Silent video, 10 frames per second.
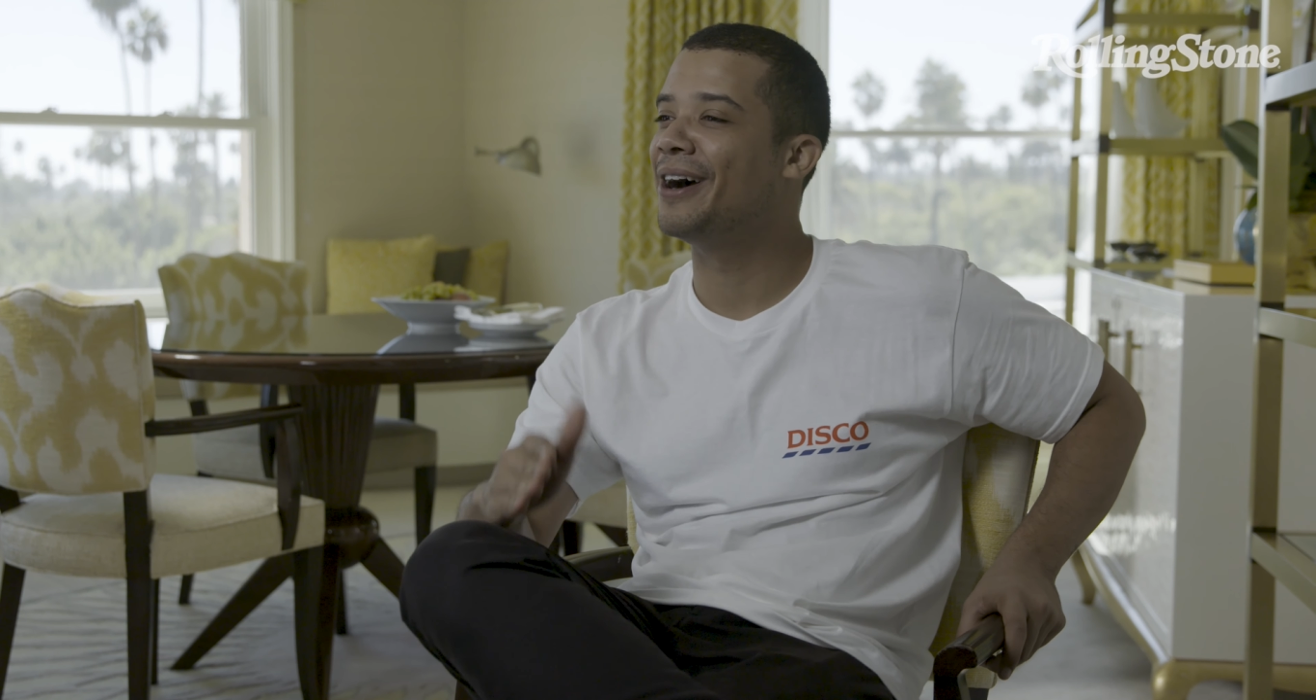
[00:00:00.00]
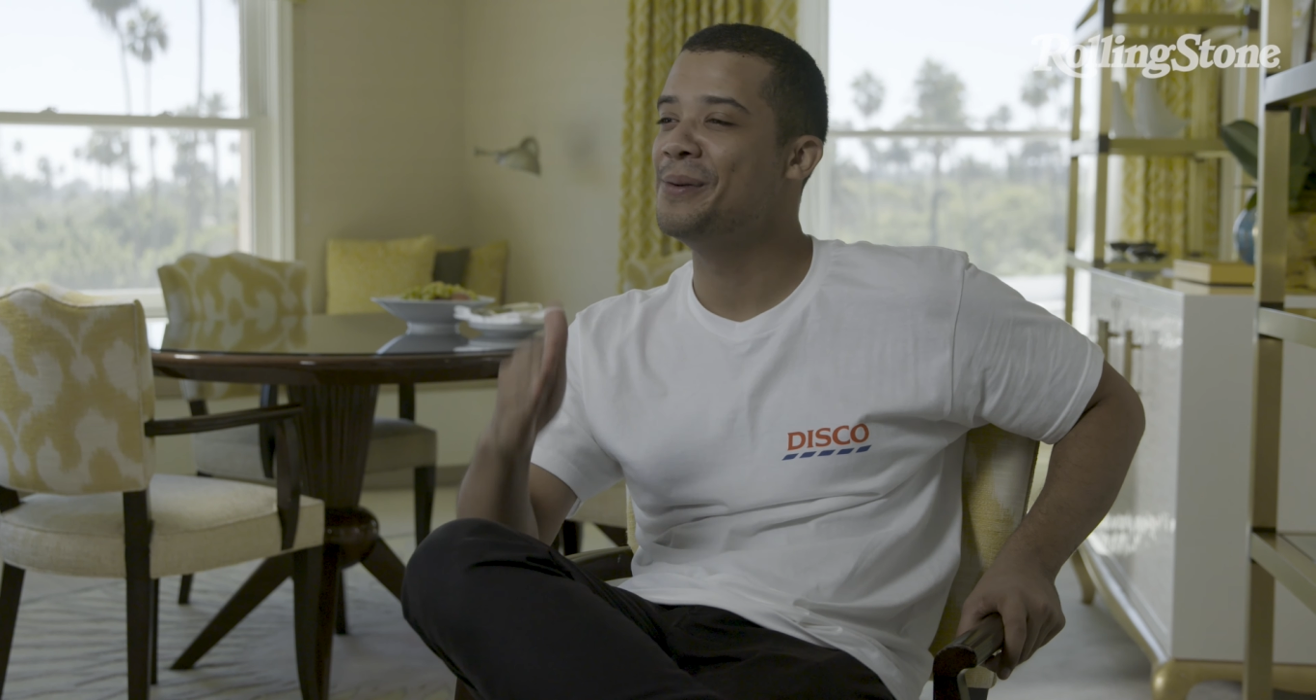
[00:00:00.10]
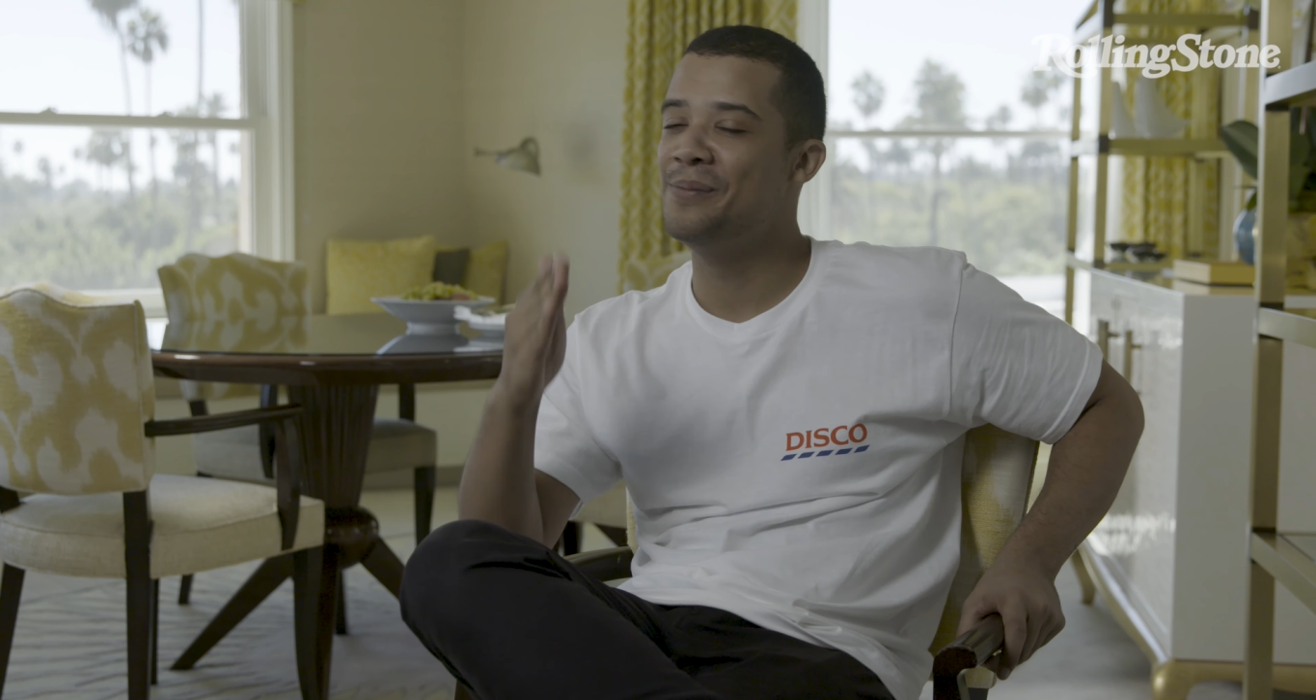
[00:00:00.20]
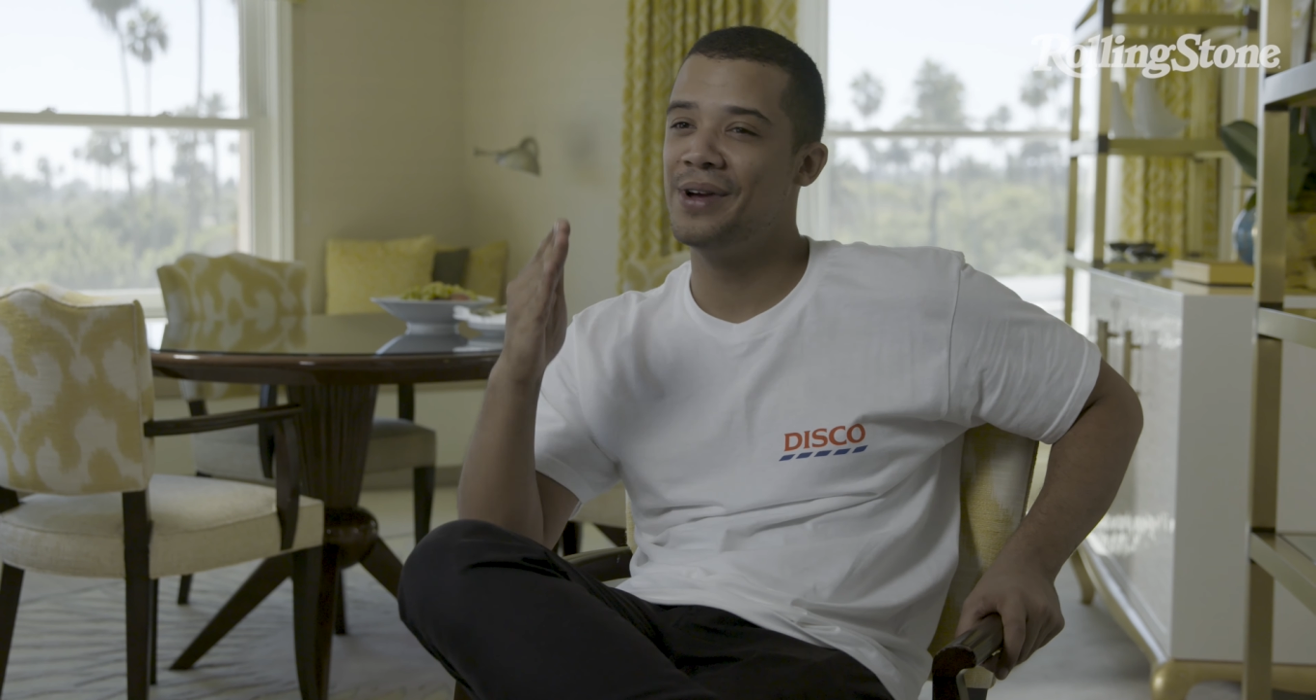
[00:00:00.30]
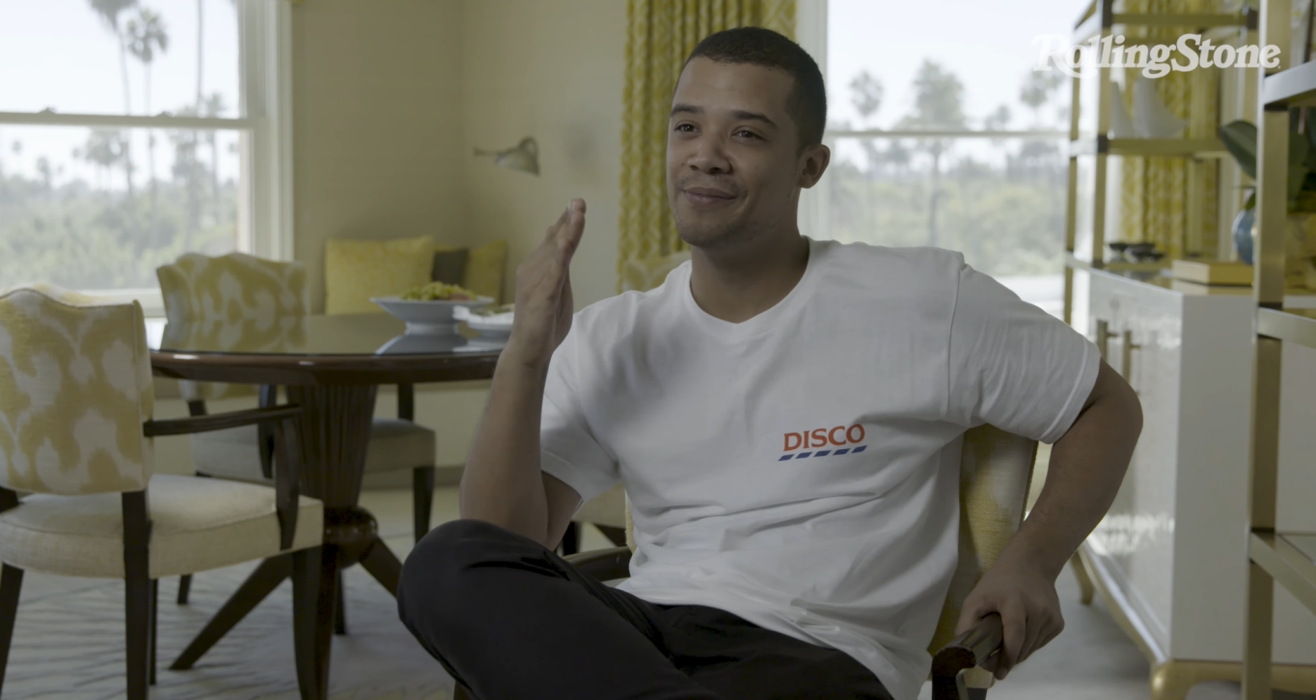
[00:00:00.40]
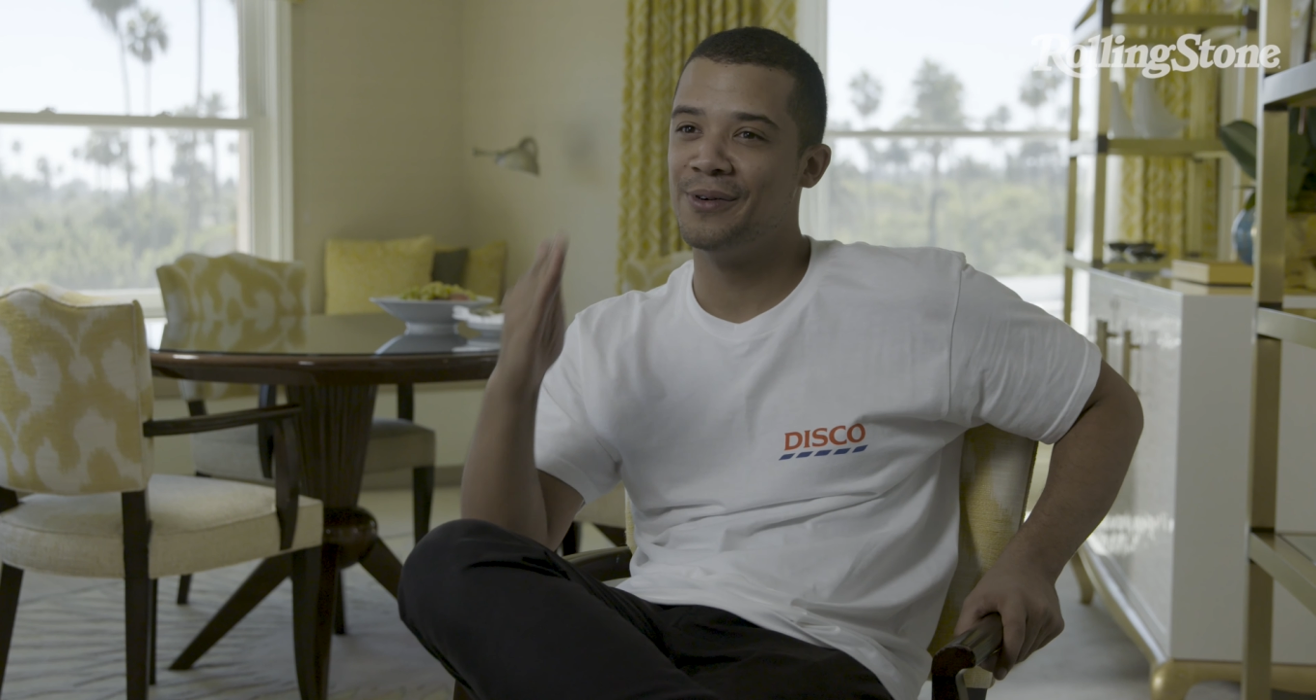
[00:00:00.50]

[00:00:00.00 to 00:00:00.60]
I'm being